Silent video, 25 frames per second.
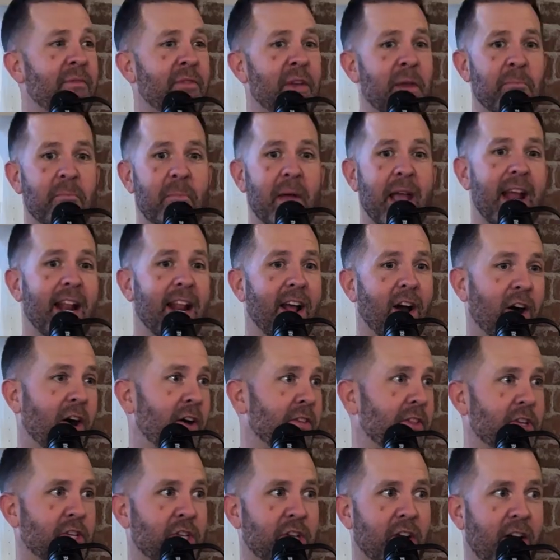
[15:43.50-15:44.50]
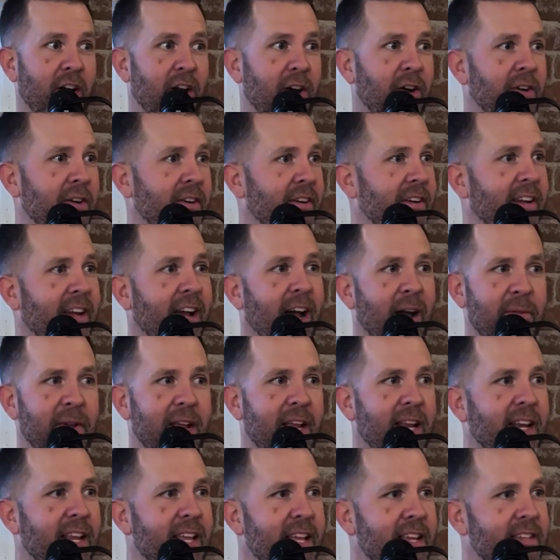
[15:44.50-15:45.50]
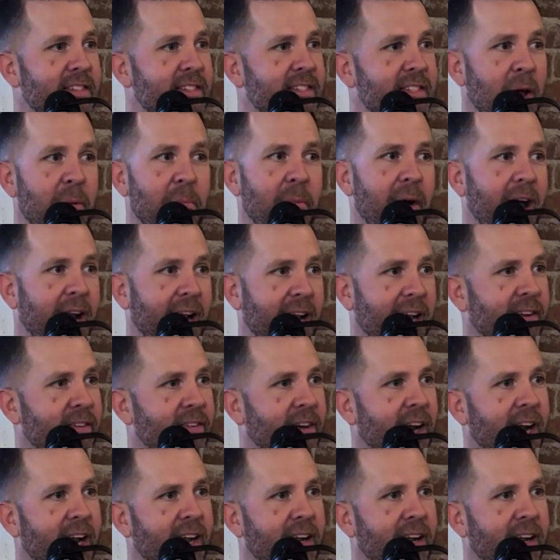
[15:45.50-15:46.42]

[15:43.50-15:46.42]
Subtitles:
he made it on the show, I mean, he's somebody, right?